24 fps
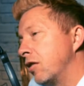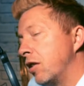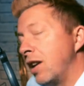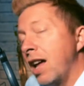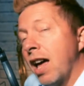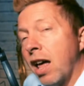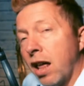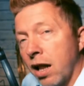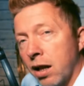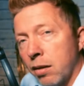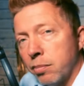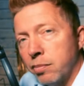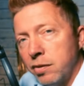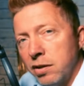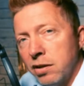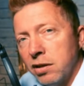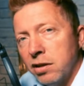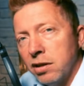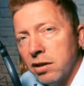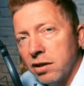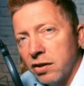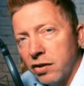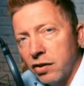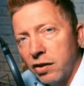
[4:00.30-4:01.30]
going to help you
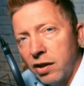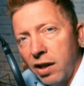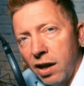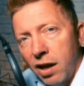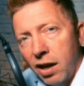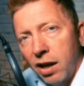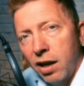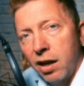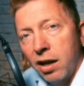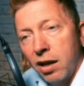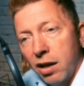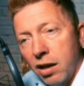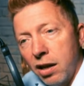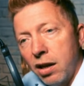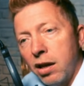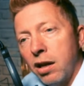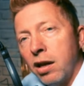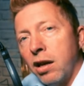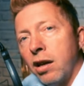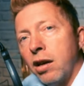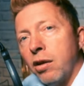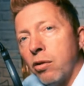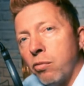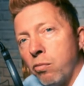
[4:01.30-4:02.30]
to stay
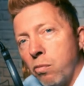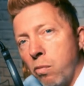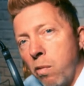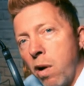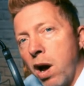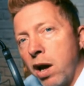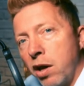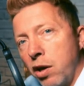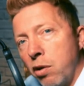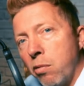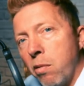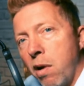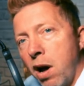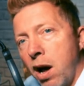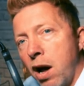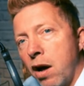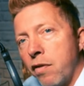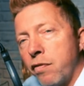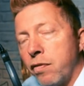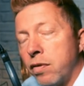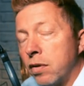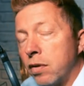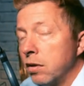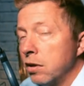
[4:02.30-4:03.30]
where you are
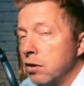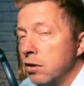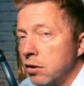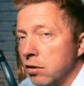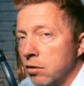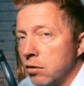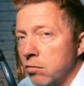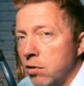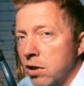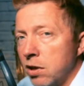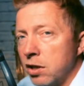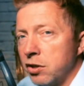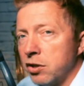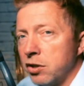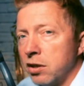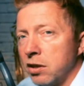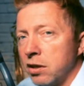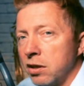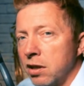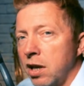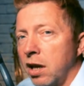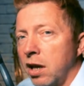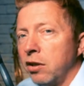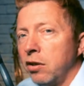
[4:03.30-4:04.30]
for the
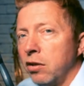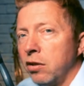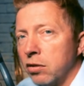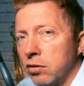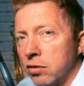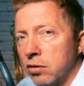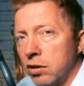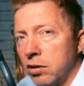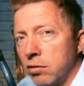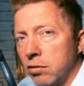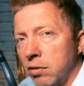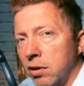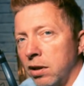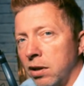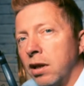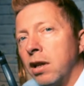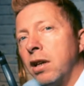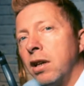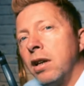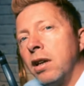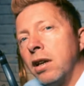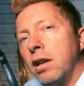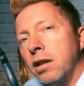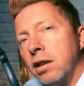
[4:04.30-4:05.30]
duration that you're doing
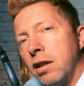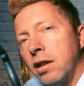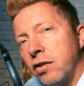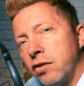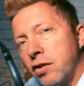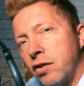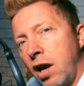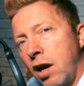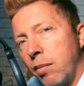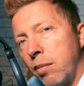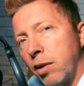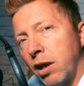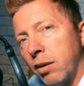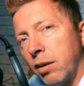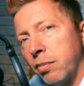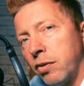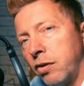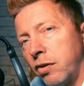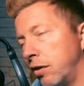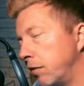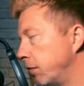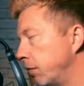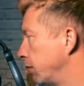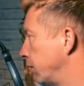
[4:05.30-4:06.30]
this time
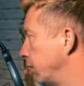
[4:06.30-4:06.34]
lapse.